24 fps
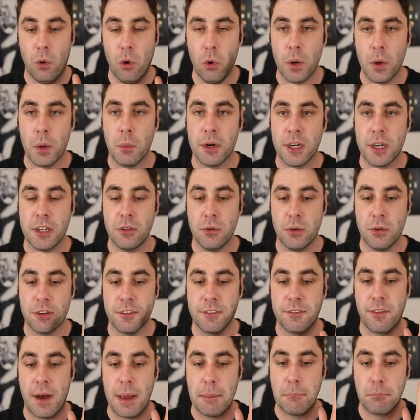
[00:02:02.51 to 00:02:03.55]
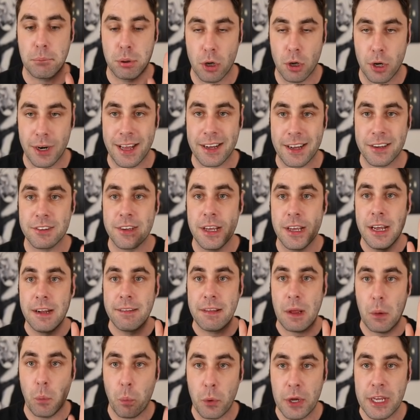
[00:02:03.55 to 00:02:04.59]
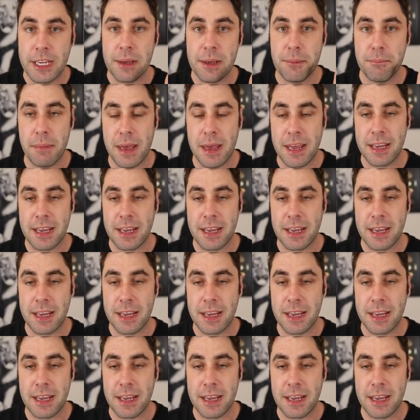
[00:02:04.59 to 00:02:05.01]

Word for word: All we want to do is find products that we can